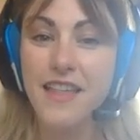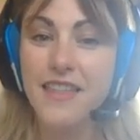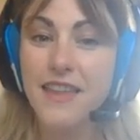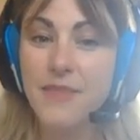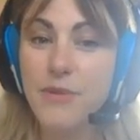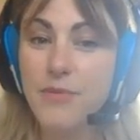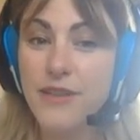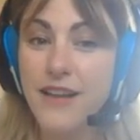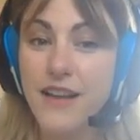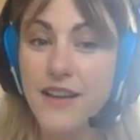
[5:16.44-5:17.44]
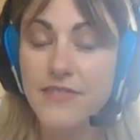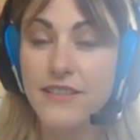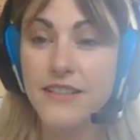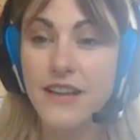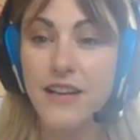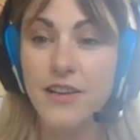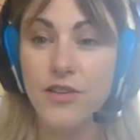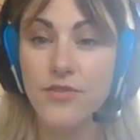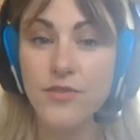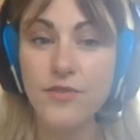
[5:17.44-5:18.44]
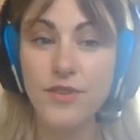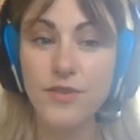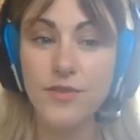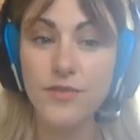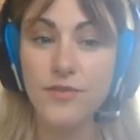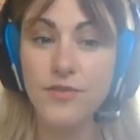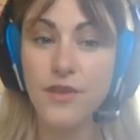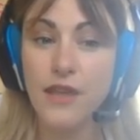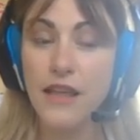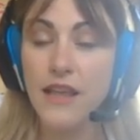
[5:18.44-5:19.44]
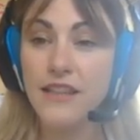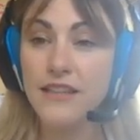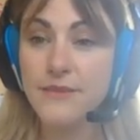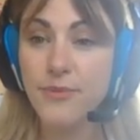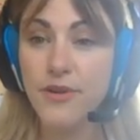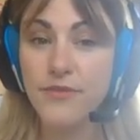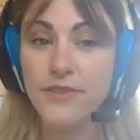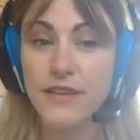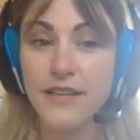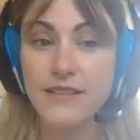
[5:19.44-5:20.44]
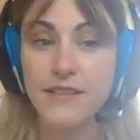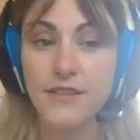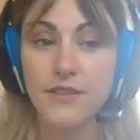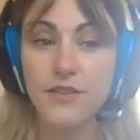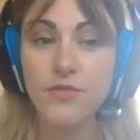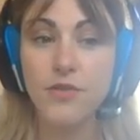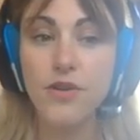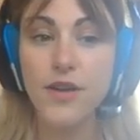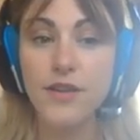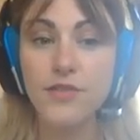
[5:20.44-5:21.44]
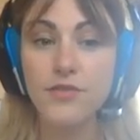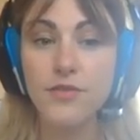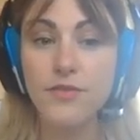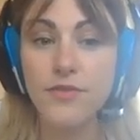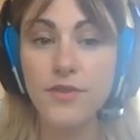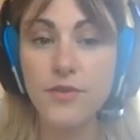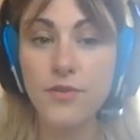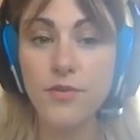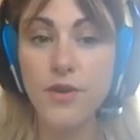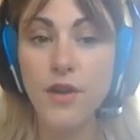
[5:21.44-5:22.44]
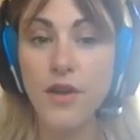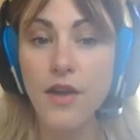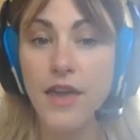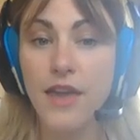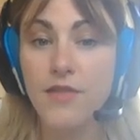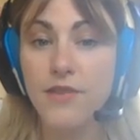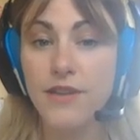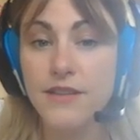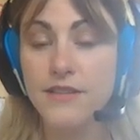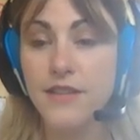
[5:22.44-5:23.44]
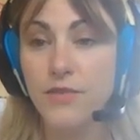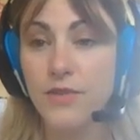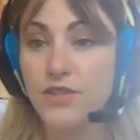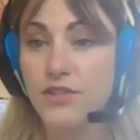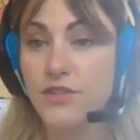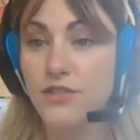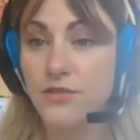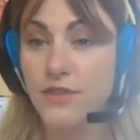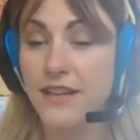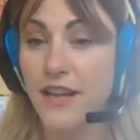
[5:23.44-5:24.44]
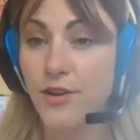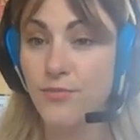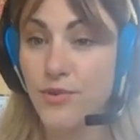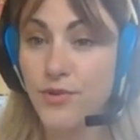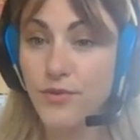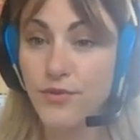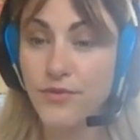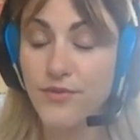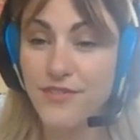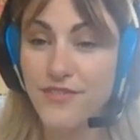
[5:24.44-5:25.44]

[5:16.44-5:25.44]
Then we will have a dialogue review. In this part of the lesson, you are going to review areas in which the student can improve.